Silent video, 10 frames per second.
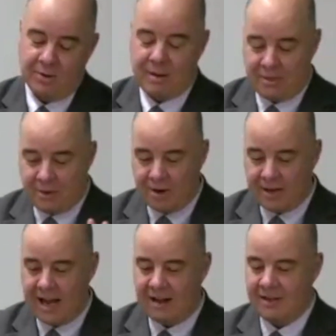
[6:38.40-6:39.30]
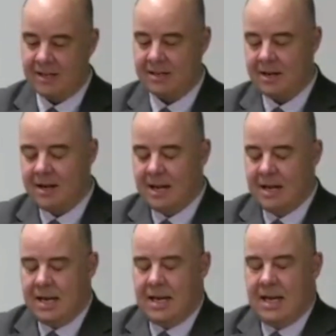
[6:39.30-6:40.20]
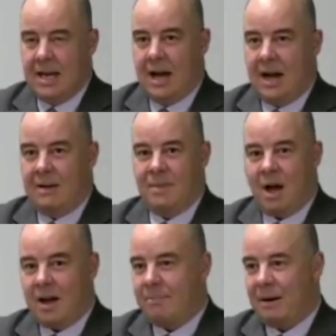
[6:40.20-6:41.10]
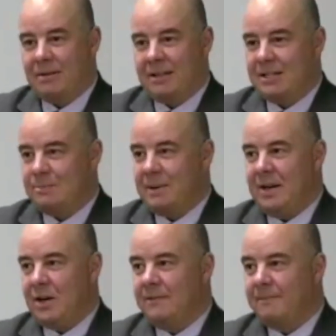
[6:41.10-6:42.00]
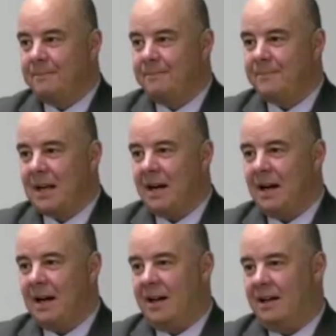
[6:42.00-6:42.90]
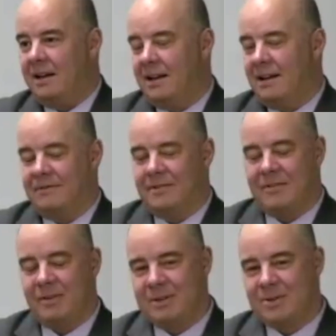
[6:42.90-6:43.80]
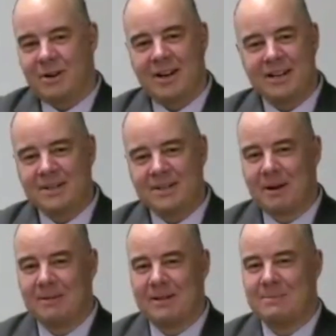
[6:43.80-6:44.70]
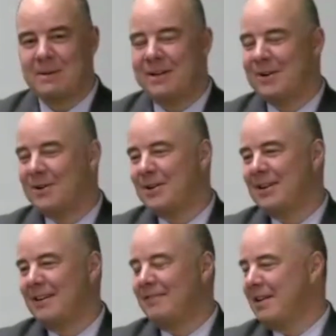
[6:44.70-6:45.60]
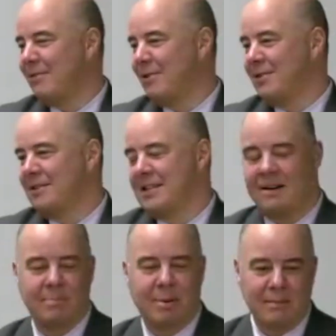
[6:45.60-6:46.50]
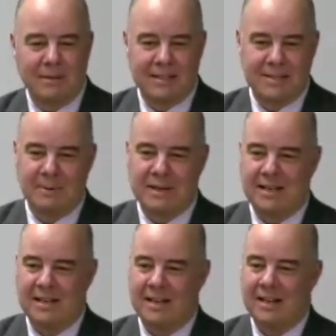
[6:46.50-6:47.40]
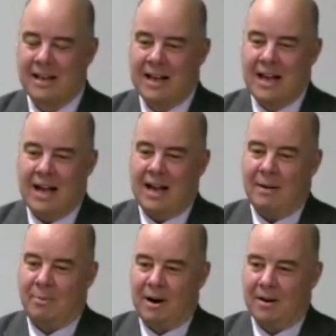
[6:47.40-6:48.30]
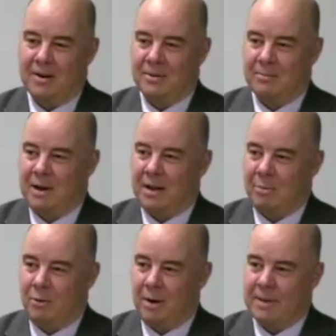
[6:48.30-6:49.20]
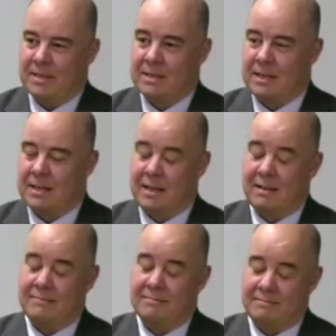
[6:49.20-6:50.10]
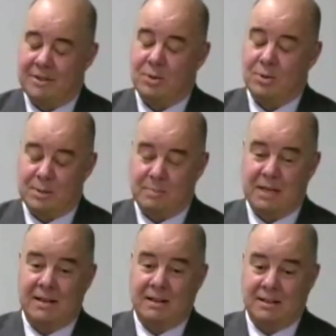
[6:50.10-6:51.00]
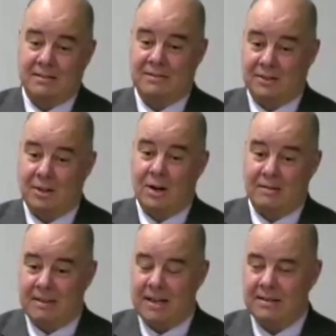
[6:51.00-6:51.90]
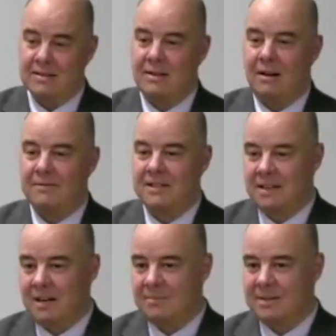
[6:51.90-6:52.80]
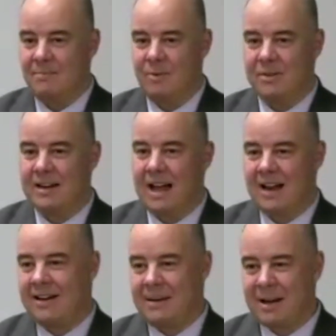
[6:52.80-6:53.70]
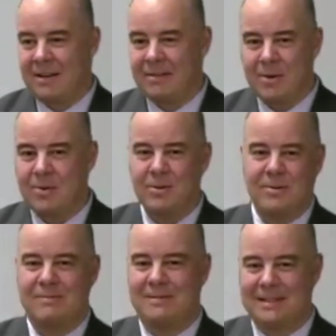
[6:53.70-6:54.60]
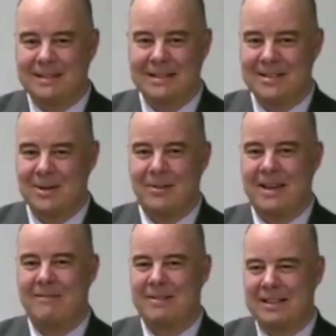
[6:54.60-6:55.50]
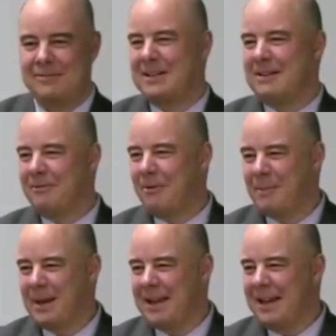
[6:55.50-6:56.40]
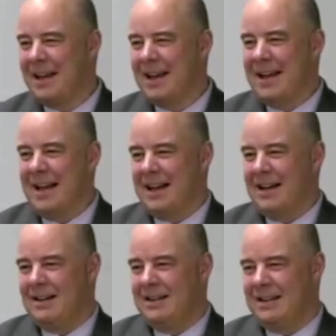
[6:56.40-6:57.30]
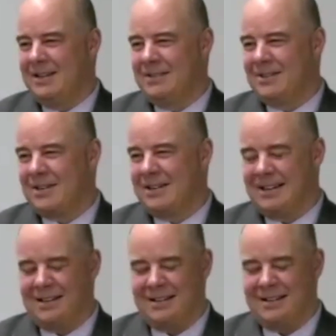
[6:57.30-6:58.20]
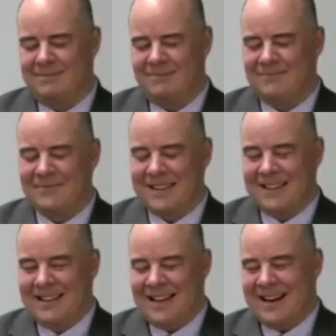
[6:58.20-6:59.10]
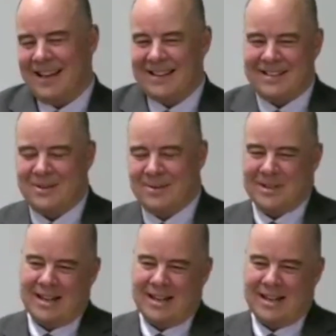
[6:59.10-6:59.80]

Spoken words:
third caveat, I'm not a public speaker. I have never been trained as a public speaker. I've never done public speaking. Prior to my appointment, I do speak a lot of things. Oftentimes, I'm with an academic, though, who does all the heavy lifting for me. And I get to do the